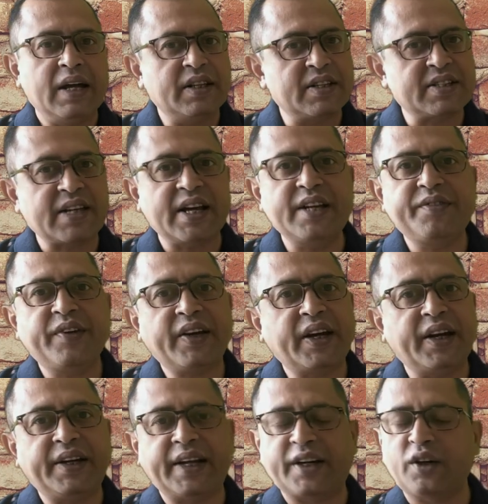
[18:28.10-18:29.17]
The scientific
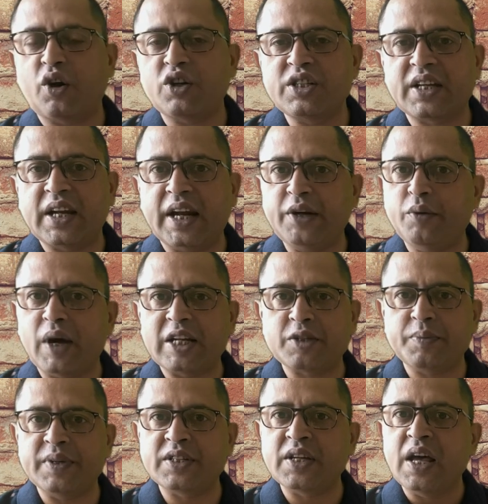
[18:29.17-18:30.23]
and technological
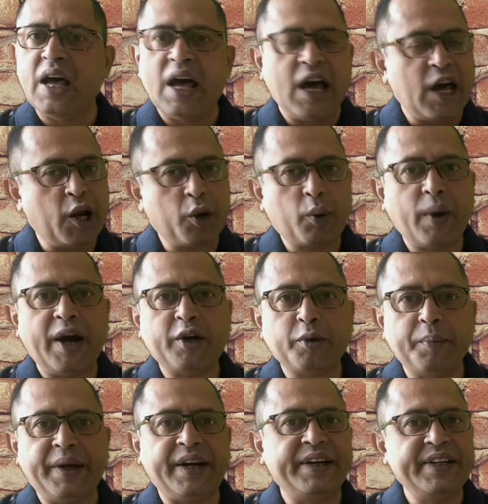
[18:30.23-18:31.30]
advancements required to
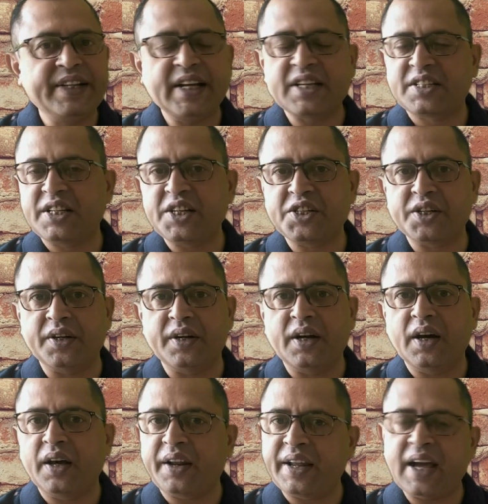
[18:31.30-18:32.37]
make de extinction
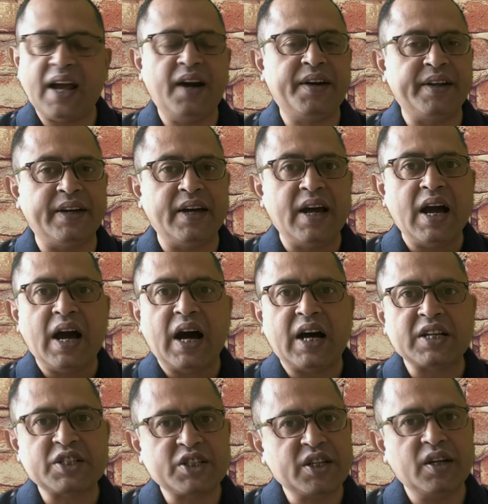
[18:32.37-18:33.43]
a reality
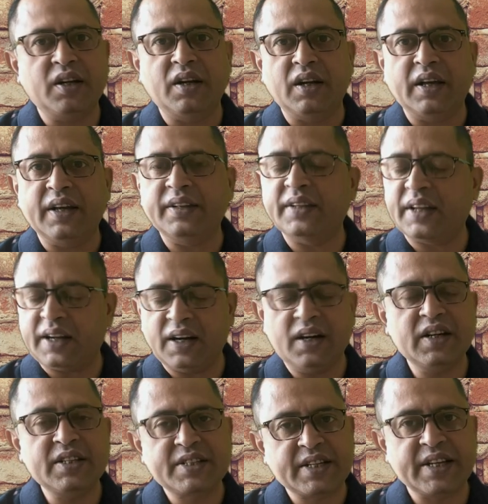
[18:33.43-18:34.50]
are still in their
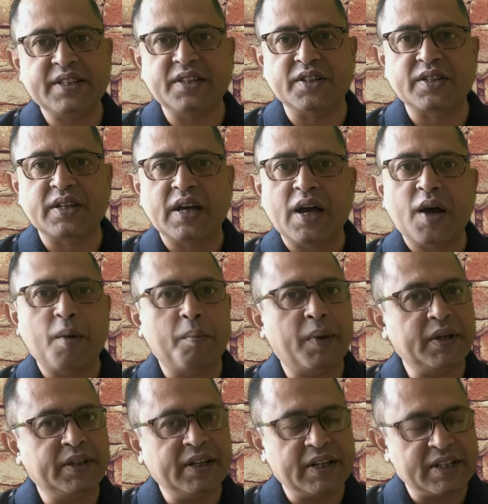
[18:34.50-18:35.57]
early stages,
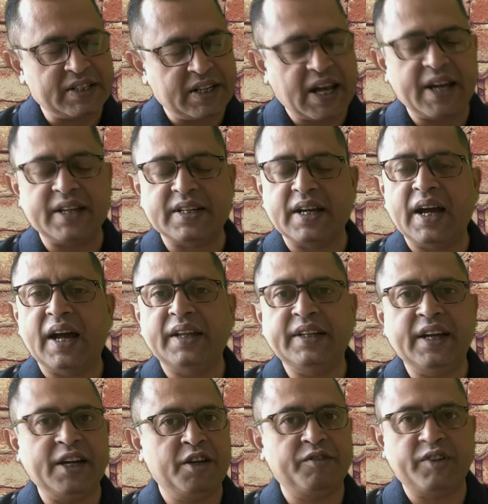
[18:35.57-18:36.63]
but there is light at
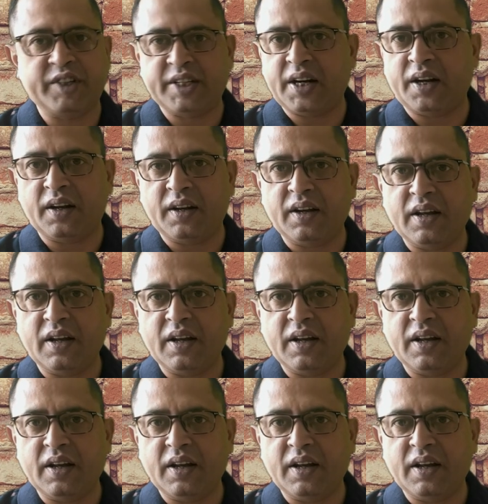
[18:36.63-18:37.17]
the end of the tunnel.